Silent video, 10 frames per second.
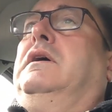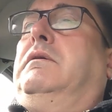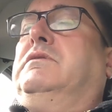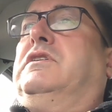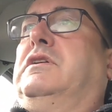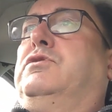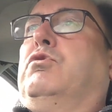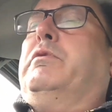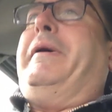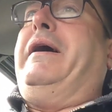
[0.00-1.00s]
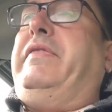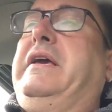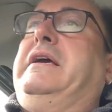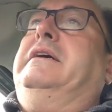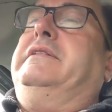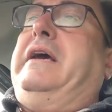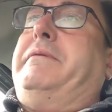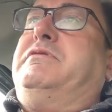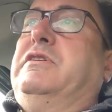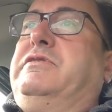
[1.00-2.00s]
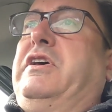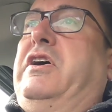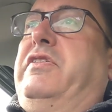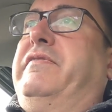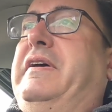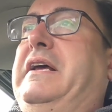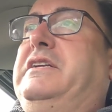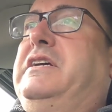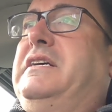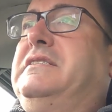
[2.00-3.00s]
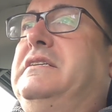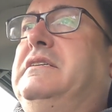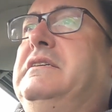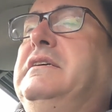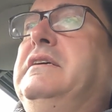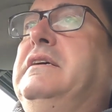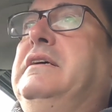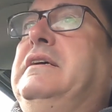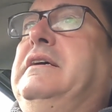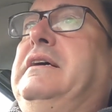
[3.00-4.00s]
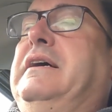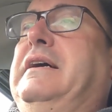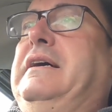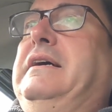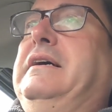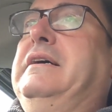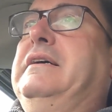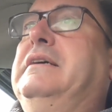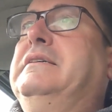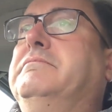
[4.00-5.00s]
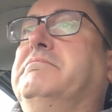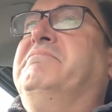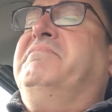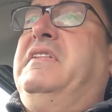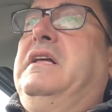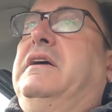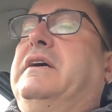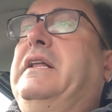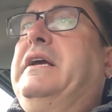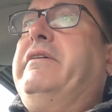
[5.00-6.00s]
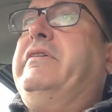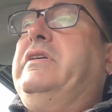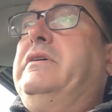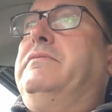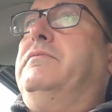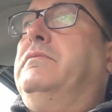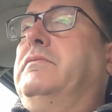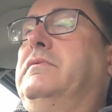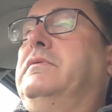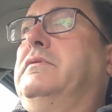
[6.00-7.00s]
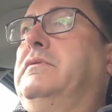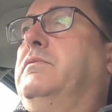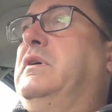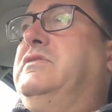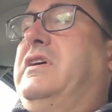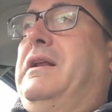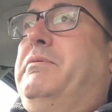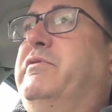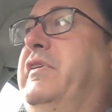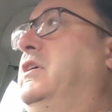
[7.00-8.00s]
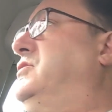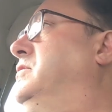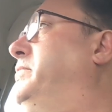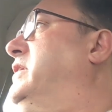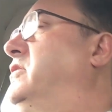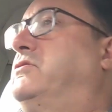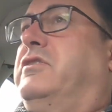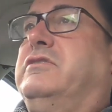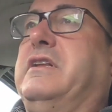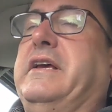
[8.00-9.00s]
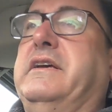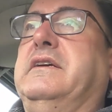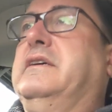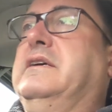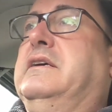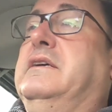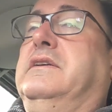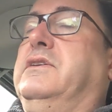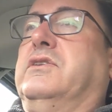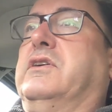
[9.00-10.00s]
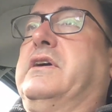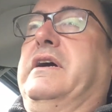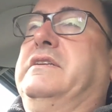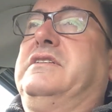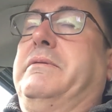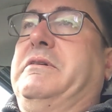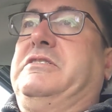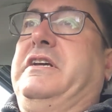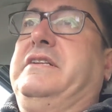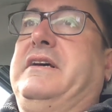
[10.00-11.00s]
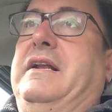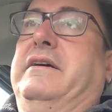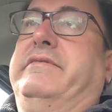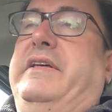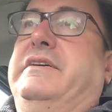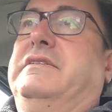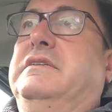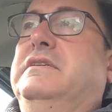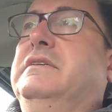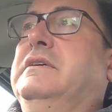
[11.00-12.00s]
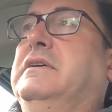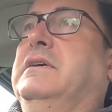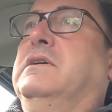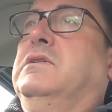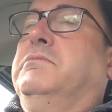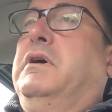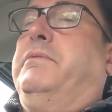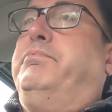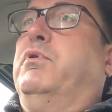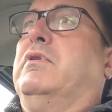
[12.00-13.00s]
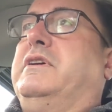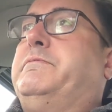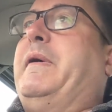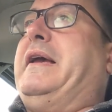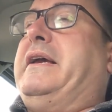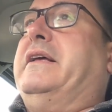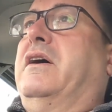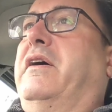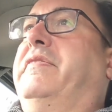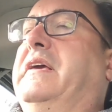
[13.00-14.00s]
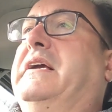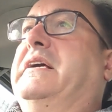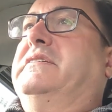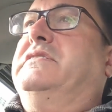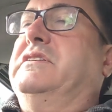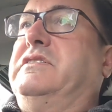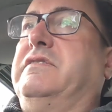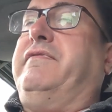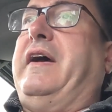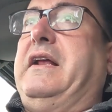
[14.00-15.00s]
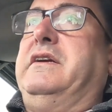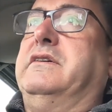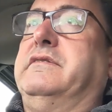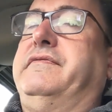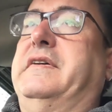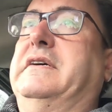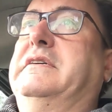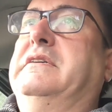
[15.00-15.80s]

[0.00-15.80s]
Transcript: I was going to talk about the uh, the absolute dearth of NHS, uh, and I'm going to give you the one syllable version because honestly, you could go into so much detail over this. But broadly speaking, I think it's just a failure of uh,